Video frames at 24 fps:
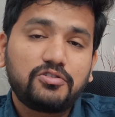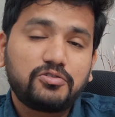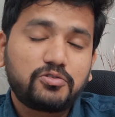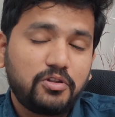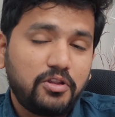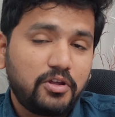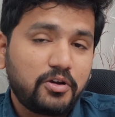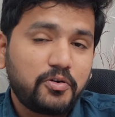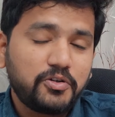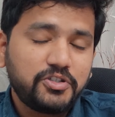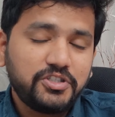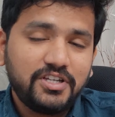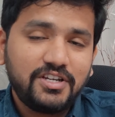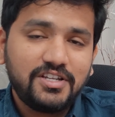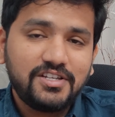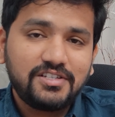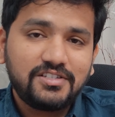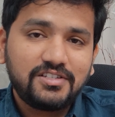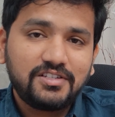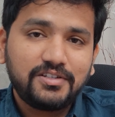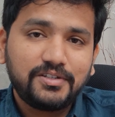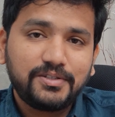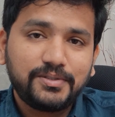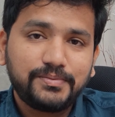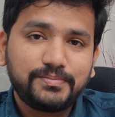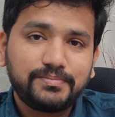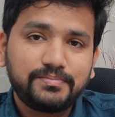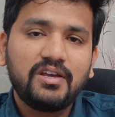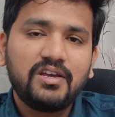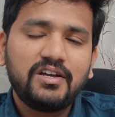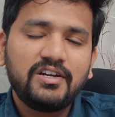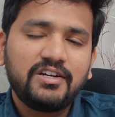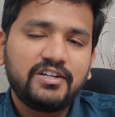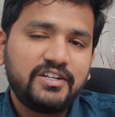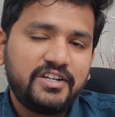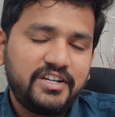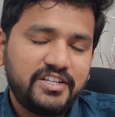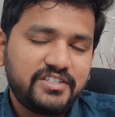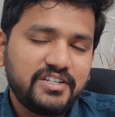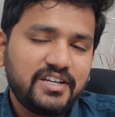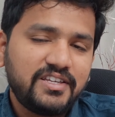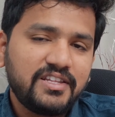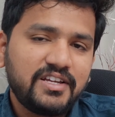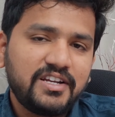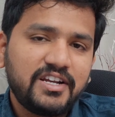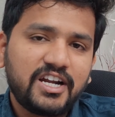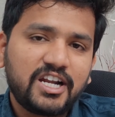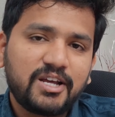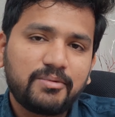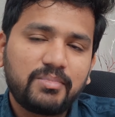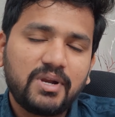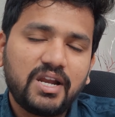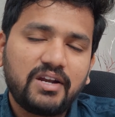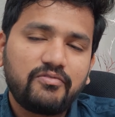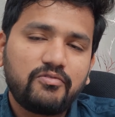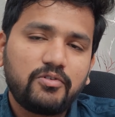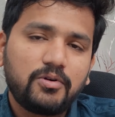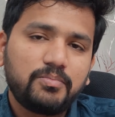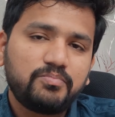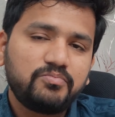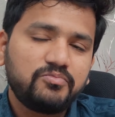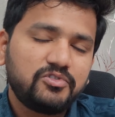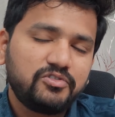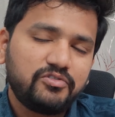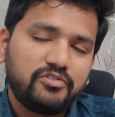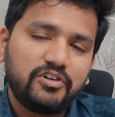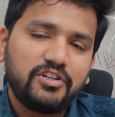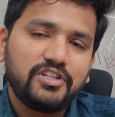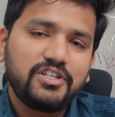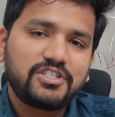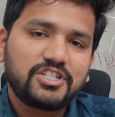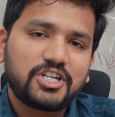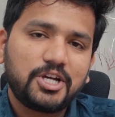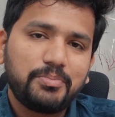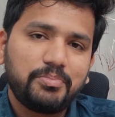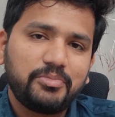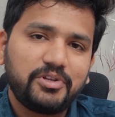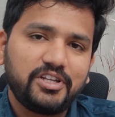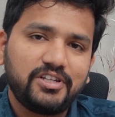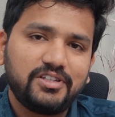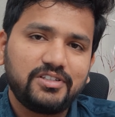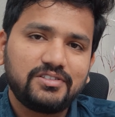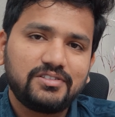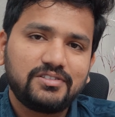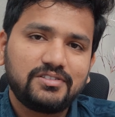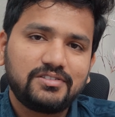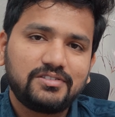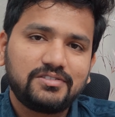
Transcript: So the question is, design the data platform for this company.